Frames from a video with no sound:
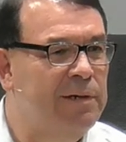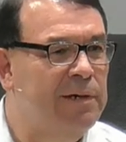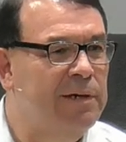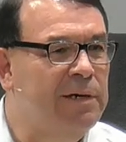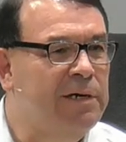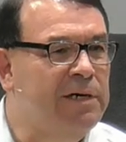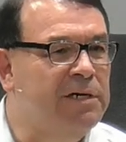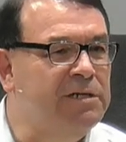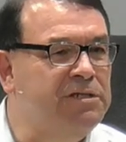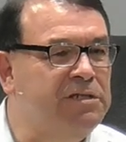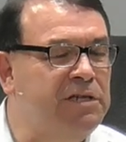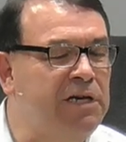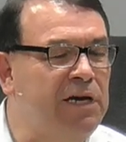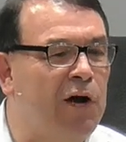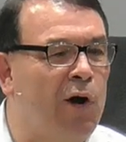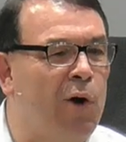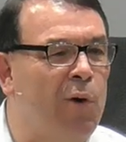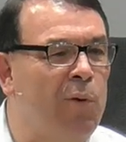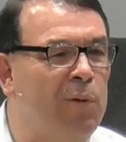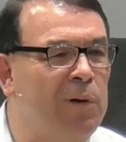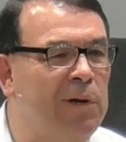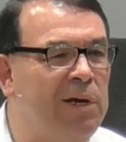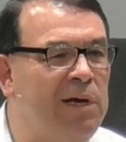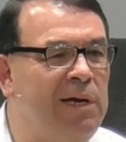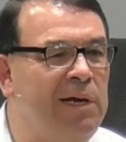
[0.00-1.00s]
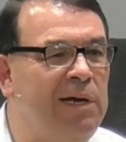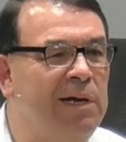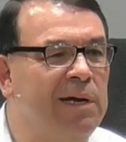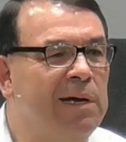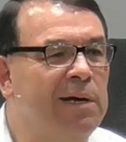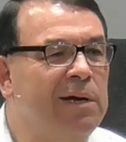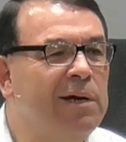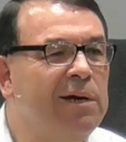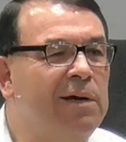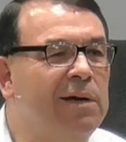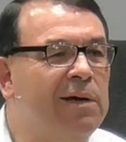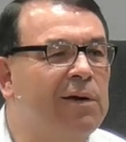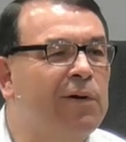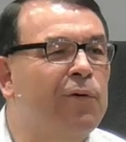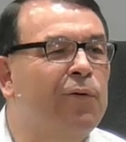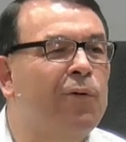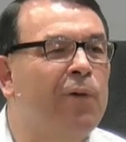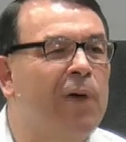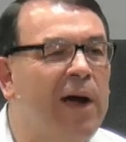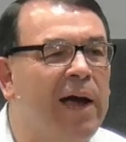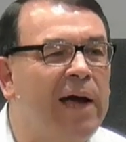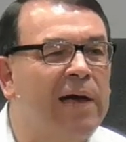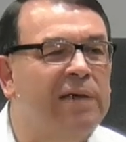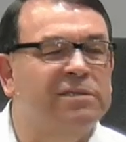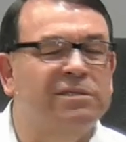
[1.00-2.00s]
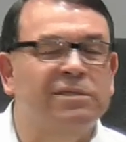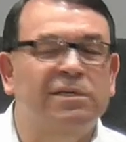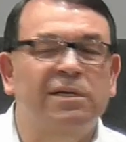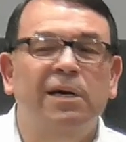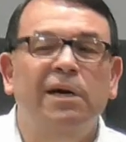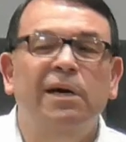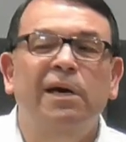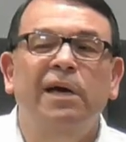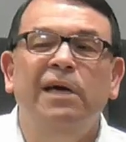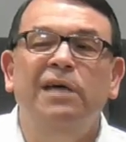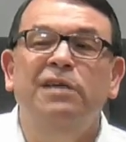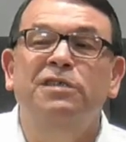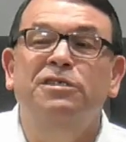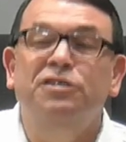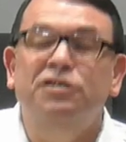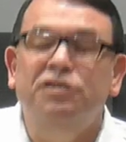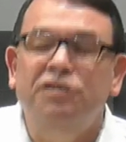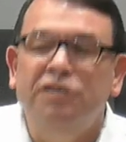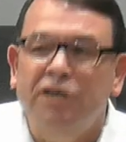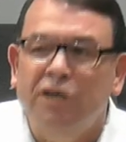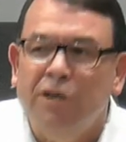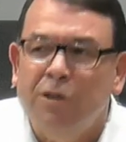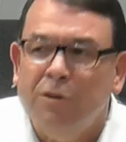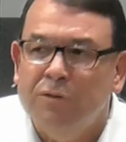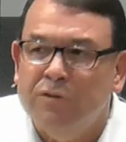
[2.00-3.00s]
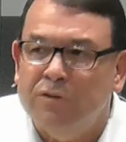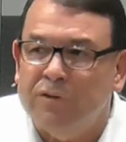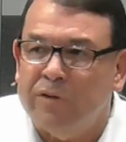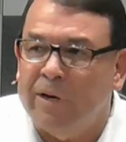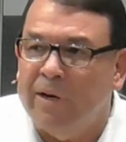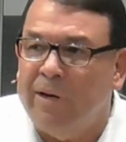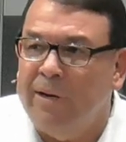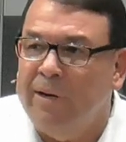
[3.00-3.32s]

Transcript: because He only corrects His children,